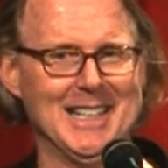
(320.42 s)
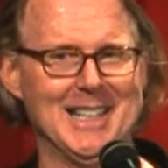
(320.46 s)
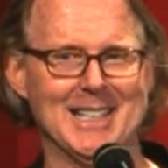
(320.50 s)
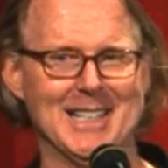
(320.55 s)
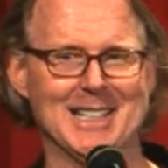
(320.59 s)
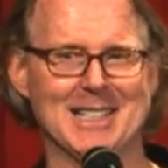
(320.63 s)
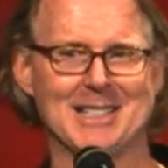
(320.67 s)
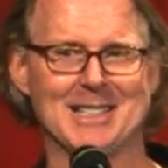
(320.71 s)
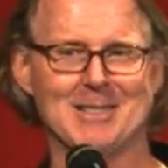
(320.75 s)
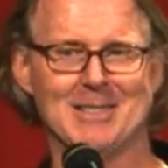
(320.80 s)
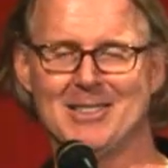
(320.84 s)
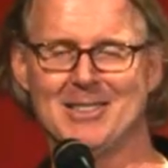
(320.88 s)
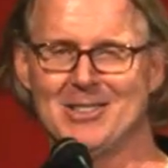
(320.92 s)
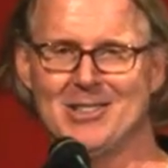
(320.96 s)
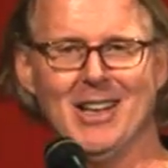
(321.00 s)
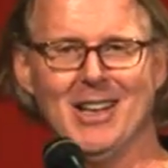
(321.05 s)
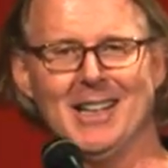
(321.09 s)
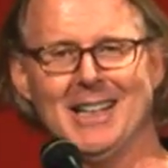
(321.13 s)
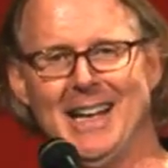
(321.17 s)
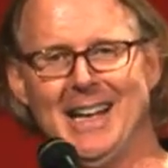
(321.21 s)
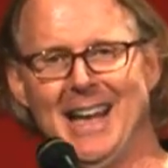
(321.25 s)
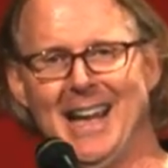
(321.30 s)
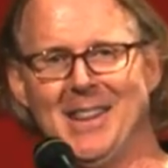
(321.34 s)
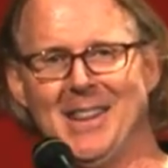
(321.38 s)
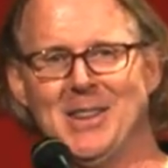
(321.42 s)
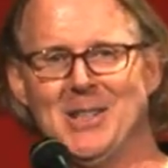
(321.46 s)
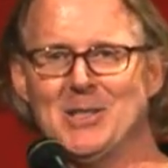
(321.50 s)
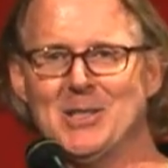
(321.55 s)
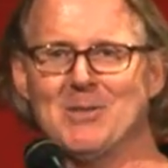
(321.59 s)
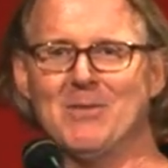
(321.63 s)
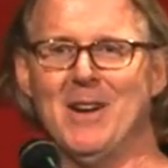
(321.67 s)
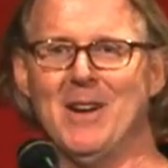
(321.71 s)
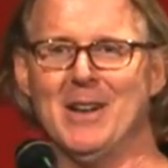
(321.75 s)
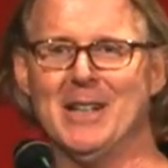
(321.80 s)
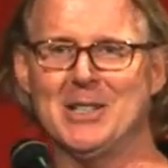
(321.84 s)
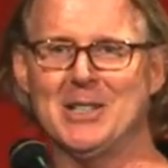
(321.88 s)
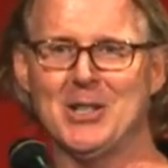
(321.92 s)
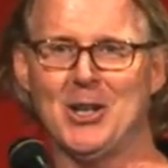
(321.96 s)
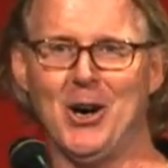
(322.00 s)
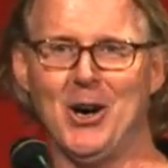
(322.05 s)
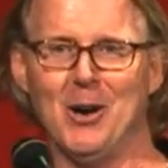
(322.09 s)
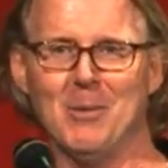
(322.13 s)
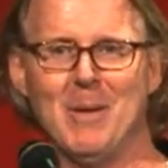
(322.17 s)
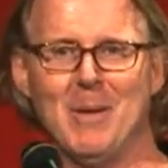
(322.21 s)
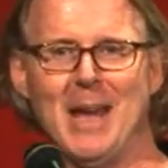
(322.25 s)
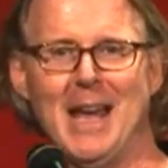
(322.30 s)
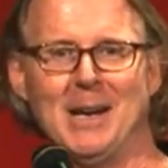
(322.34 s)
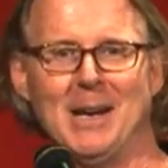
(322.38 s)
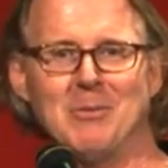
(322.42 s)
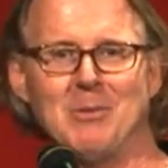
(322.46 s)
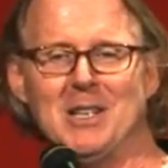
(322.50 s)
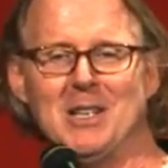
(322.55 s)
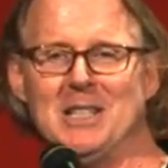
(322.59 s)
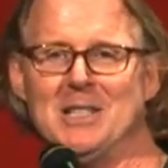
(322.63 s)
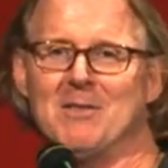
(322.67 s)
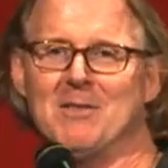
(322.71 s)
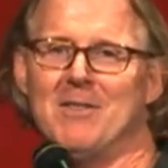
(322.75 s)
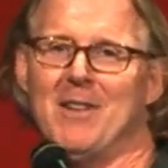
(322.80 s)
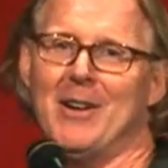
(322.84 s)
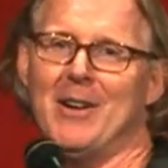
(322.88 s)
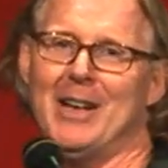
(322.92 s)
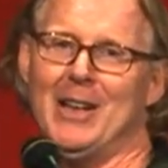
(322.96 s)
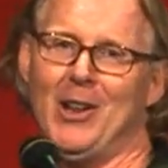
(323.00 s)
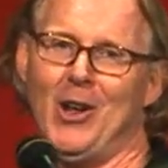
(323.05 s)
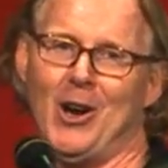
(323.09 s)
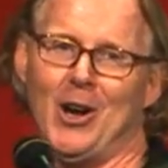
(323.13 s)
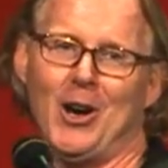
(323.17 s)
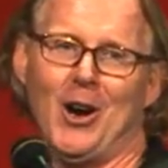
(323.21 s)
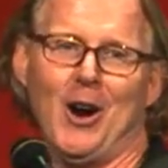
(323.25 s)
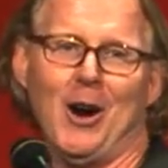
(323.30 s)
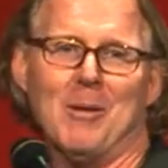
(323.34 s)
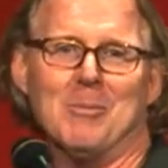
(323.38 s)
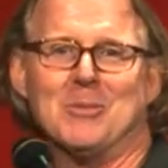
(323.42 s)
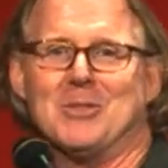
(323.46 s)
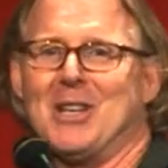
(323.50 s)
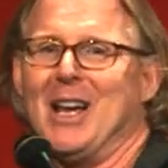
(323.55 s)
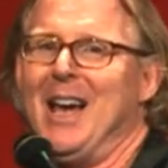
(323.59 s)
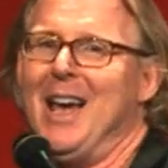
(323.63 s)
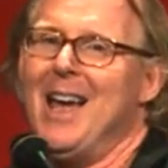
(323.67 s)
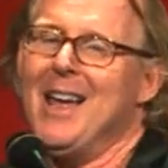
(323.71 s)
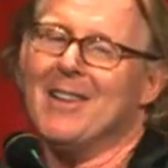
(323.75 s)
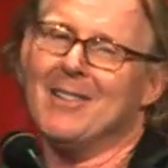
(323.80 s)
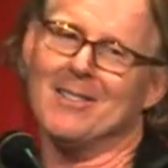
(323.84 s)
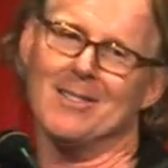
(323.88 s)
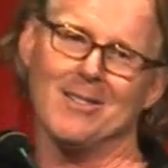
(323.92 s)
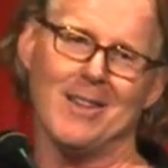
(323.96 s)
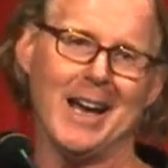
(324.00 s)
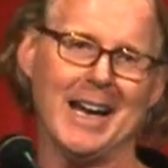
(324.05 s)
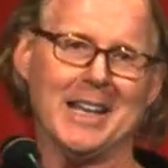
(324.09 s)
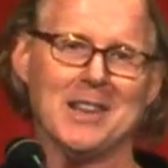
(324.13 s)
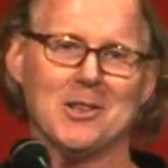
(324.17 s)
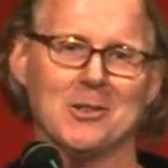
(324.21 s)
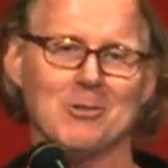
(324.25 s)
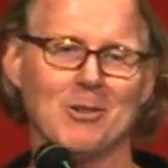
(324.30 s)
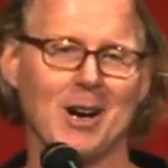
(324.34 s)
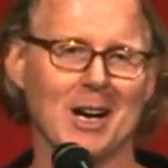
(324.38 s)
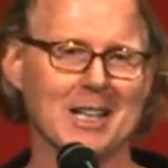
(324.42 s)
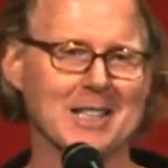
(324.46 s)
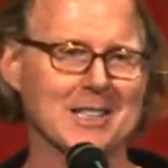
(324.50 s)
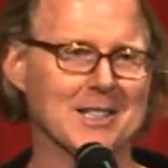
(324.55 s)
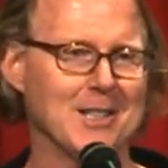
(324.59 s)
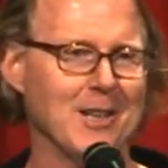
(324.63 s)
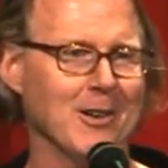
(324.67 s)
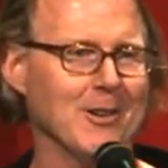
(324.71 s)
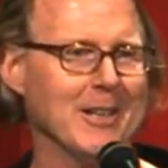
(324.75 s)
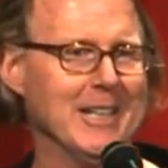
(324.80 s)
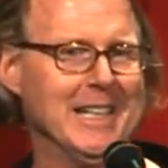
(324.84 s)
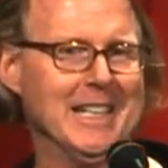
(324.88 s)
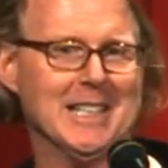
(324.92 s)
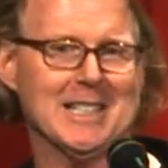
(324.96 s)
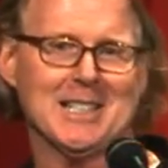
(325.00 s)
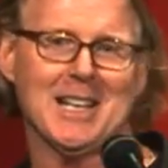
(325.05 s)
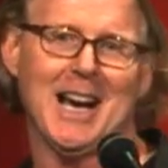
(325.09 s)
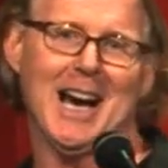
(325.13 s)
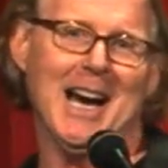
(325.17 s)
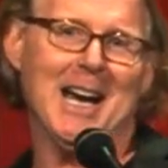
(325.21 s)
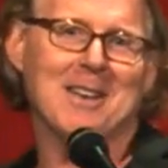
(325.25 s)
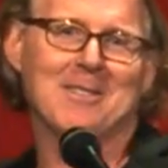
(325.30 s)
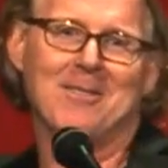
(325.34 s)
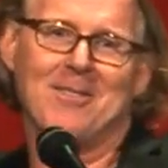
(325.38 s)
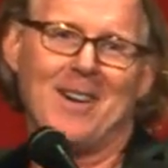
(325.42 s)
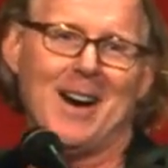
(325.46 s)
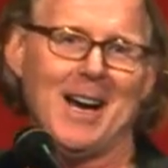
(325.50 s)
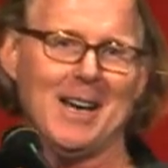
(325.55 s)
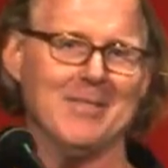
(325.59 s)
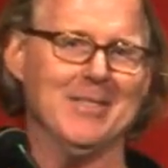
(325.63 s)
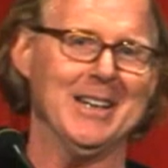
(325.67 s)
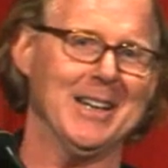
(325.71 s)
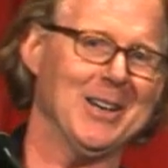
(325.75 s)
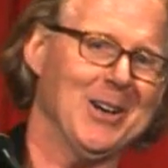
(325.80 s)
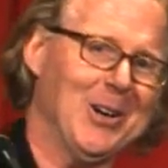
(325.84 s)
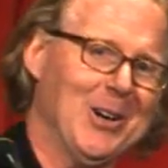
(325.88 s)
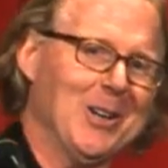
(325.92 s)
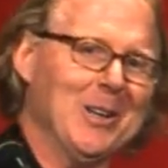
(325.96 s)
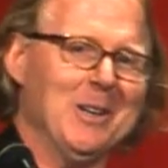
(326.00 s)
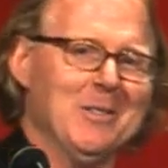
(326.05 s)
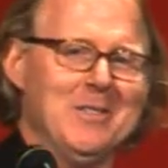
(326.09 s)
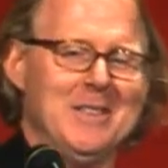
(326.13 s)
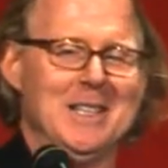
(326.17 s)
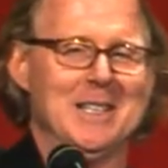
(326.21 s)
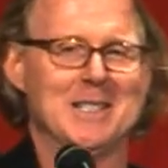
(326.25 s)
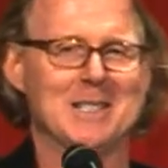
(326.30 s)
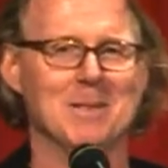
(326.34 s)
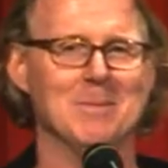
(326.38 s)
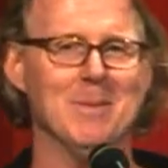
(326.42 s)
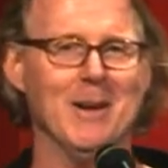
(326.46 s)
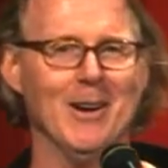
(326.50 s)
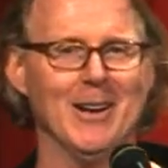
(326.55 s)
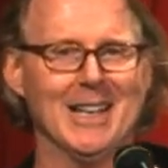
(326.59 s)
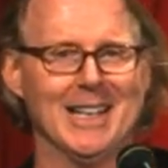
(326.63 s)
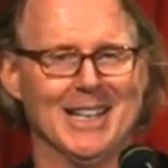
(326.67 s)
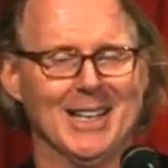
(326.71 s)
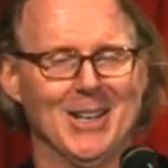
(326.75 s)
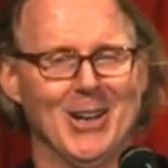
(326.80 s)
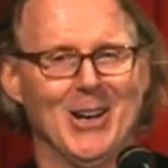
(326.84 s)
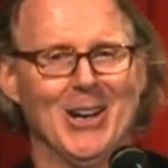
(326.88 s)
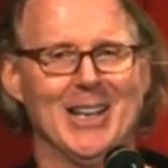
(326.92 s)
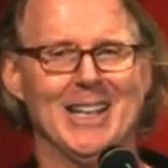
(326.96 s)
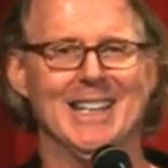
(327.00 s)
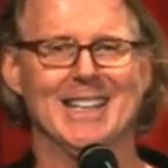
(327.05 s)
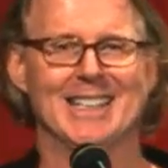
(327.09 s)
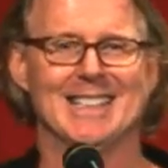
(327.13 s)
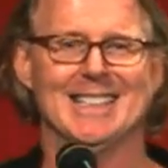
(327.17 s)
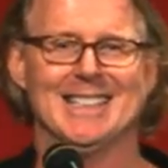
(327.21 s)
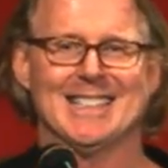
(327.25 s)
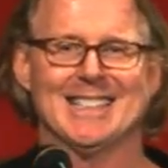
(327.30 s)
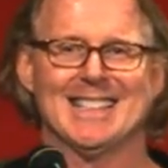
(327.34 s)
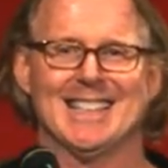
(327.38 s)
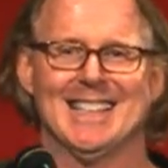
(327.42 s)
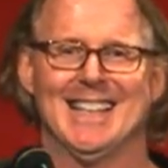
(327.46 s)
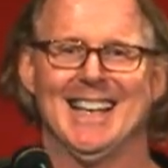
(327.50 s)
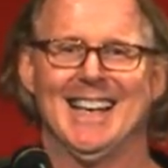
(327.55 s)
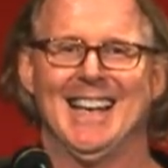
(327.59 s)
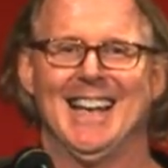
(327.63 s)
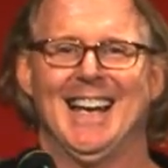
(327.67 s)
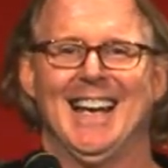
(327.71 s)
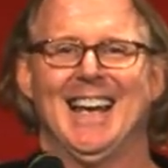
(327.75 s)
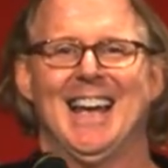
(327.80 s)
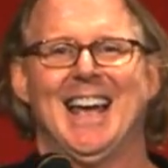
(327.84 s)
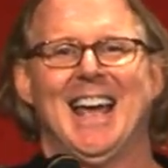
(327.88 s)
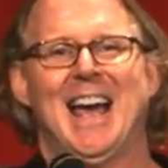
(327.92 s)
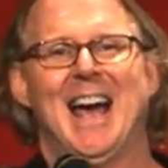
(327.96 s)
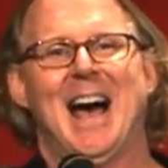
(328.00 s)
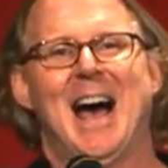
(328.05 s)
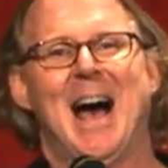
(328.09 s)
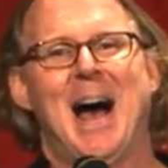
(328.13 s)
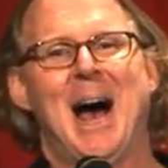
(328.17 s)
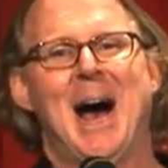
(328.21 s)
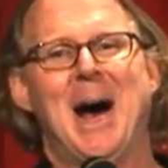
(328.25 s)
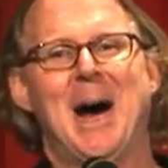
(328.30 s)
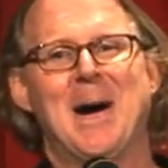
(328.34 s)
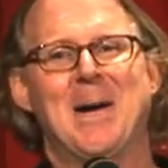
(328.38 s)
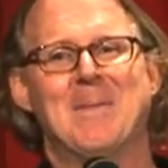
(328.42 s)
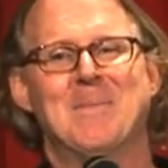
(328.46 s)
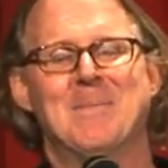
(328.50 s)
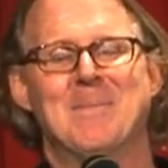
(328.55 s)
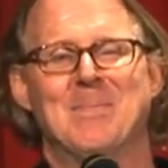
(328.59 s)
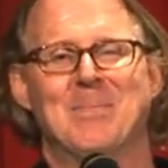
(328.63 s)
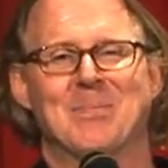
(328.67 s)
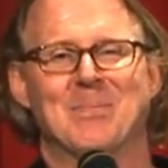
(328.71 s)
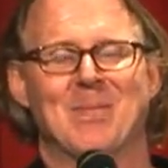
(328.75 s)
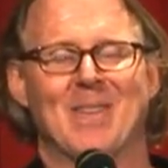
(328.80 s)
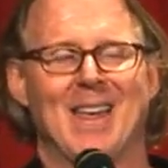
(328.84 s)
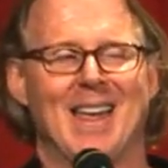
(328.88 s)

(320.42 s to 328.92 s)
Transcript: this, again, this very tall man with these very long arms, like the rock star he is, high fiving all of his American audience. Um,